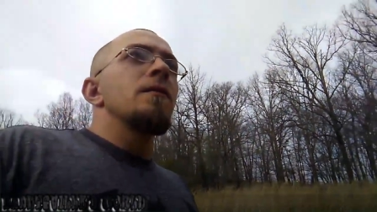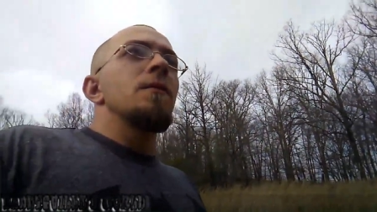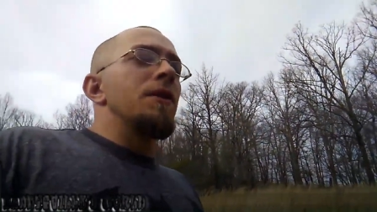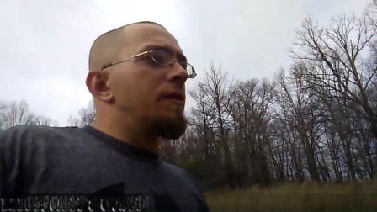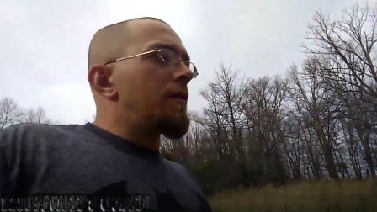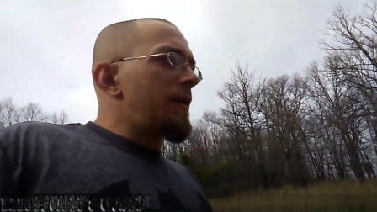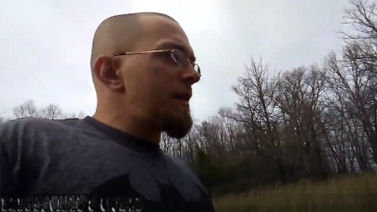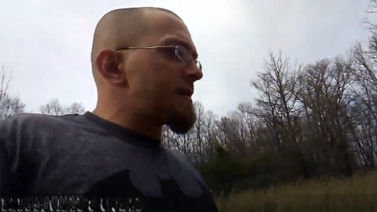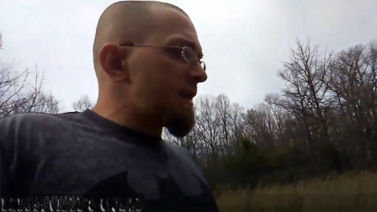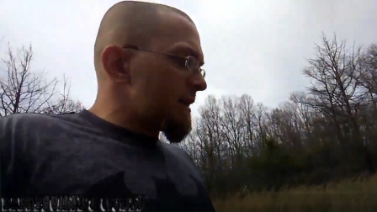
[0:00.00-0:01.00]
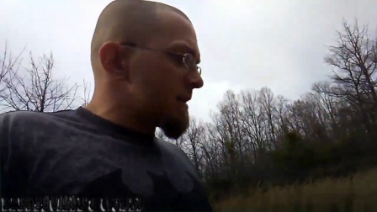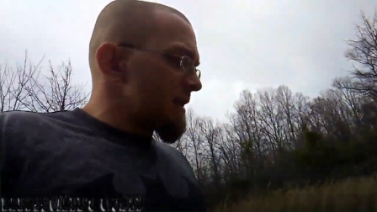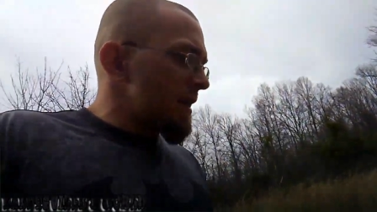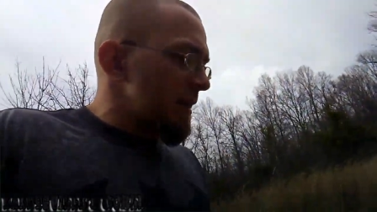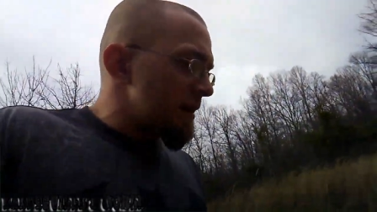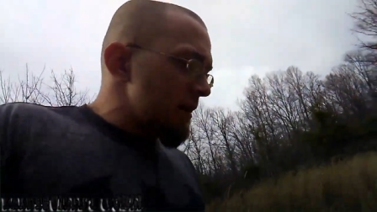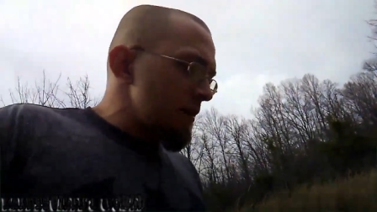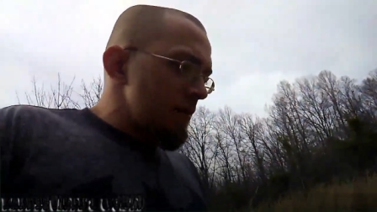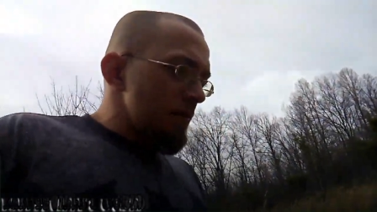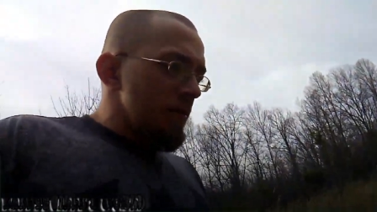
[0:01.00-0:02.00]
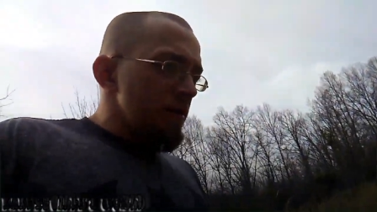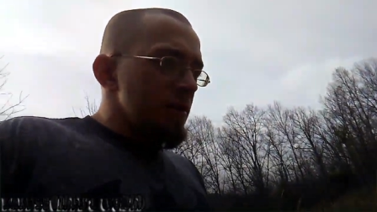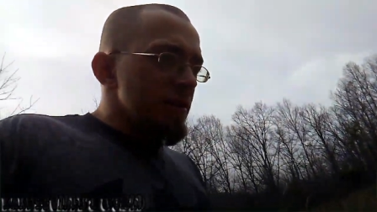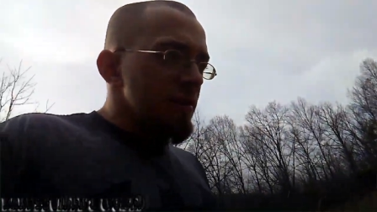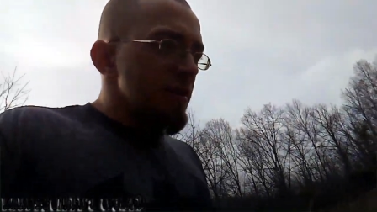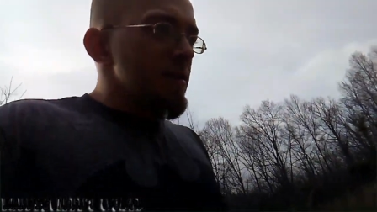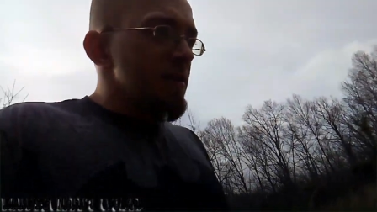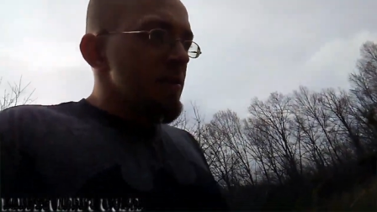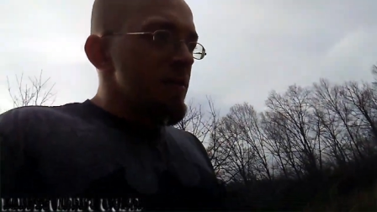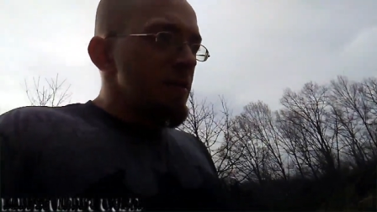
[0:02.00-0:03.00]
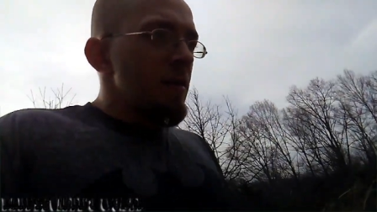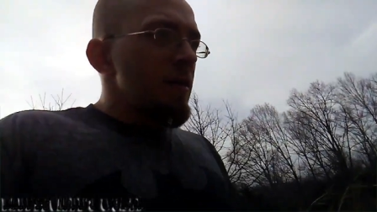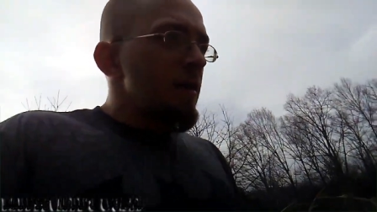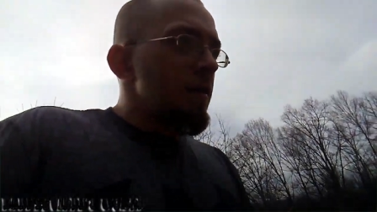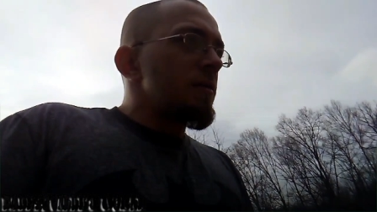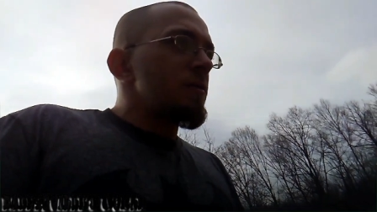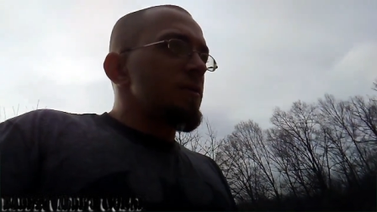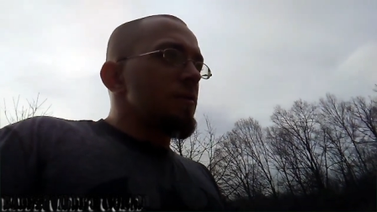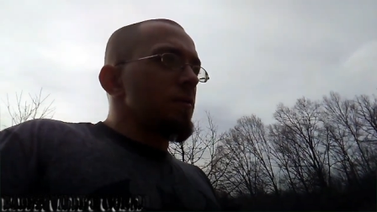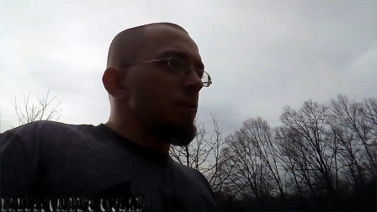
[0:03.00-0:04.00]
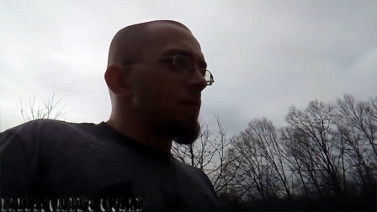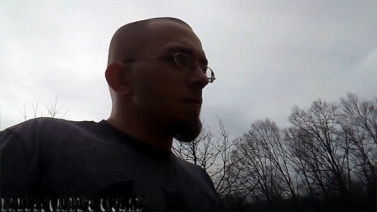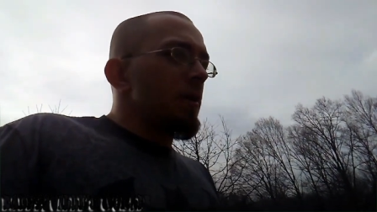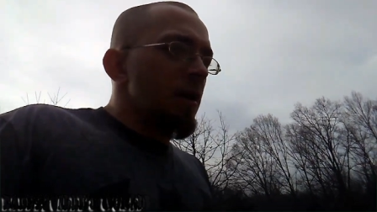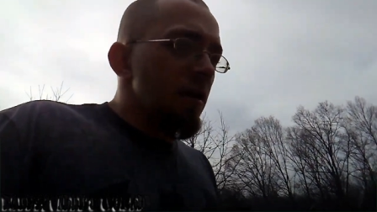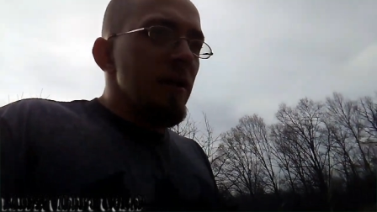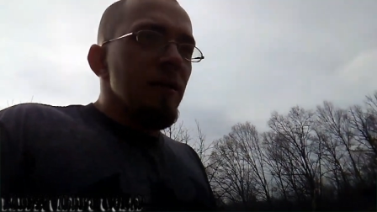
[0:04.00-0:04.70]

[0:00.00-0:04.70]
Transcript: You know, it's kind of sad that, you know, it just gets just thrown away like